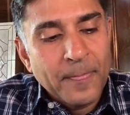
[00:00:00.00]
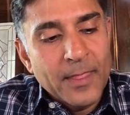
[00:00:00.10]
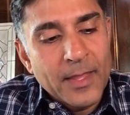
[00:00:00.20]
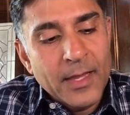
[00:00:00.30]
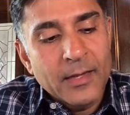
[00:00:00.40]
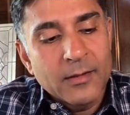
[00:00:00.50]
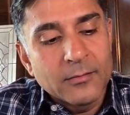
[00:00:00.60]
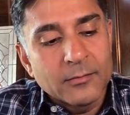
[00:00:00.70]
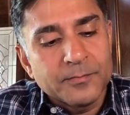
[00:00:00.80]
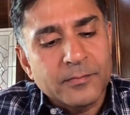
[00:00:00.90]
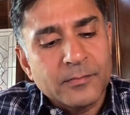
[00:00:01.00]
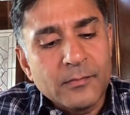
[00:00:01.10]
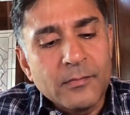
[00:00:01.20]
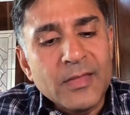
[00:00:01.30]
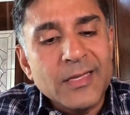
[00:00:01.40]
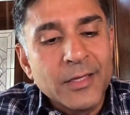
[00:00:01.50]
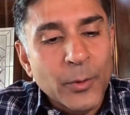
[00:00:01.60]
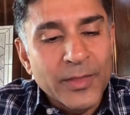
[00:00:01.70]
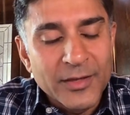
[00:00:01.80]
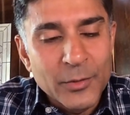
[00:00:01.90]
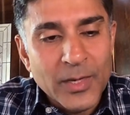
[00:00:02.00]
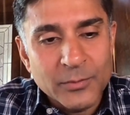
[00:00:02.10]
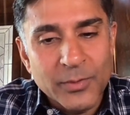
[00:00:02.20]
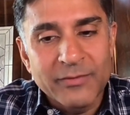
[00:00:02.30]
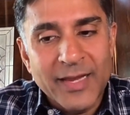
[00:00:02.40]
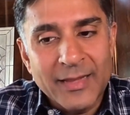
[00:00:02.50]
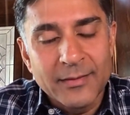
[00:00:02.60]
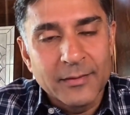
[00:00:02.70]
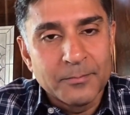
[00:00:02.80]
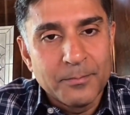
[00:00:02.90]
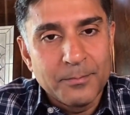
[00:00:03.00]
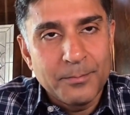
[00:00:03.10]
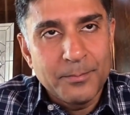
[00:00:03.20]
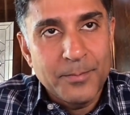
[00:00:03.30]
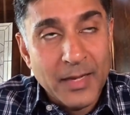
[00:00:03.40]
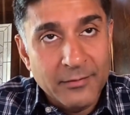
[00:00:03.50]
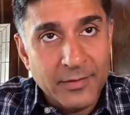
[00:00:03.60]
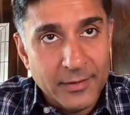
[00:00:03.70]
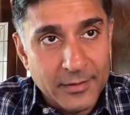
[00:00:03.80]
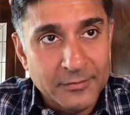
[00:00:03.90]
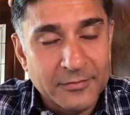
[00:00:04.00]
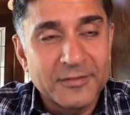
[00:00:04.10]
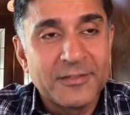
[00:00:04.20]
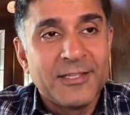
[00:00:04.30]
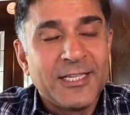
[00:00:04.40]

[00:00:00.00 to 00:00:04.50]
that, in the US, we've had the benefit of